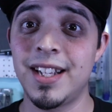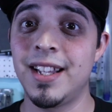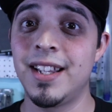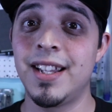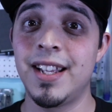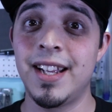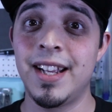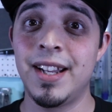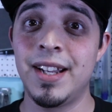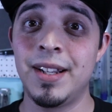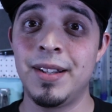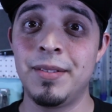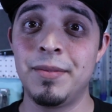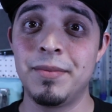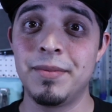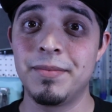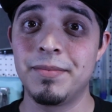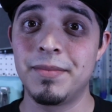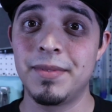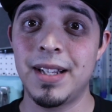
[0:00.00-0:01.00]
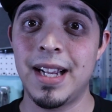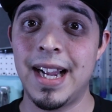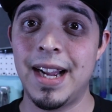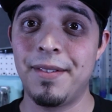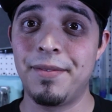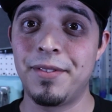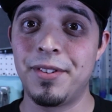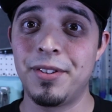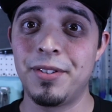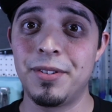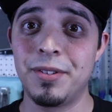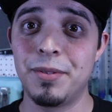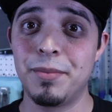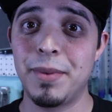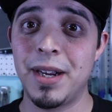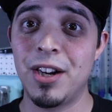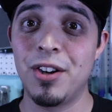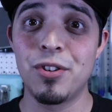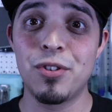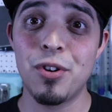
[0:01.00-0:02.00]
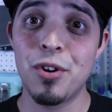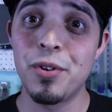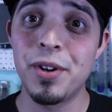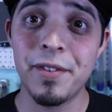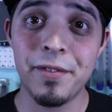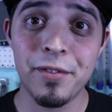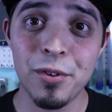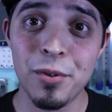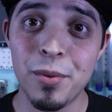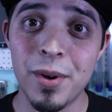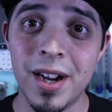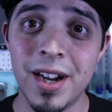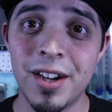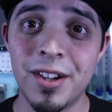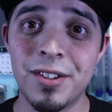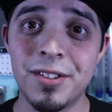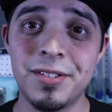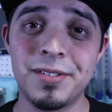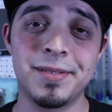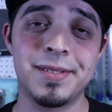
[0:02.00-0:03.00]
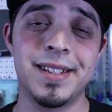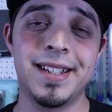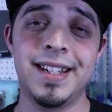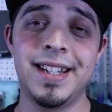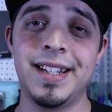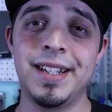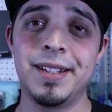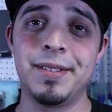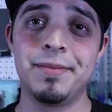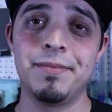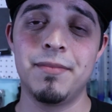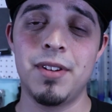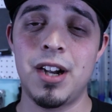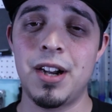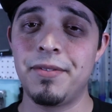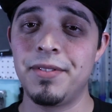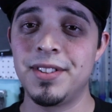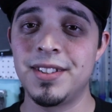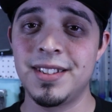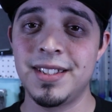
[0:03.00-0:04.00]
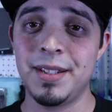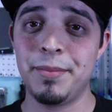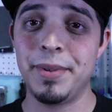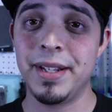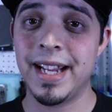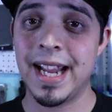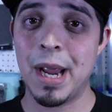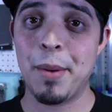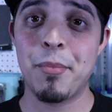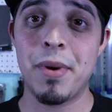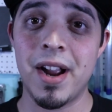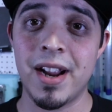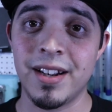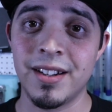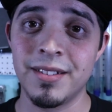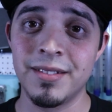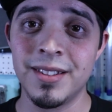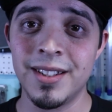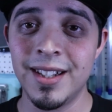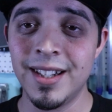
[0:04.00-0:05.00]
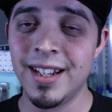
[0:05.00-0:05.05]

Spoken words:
And then after my uncle owned it for a while, it obviously became mine.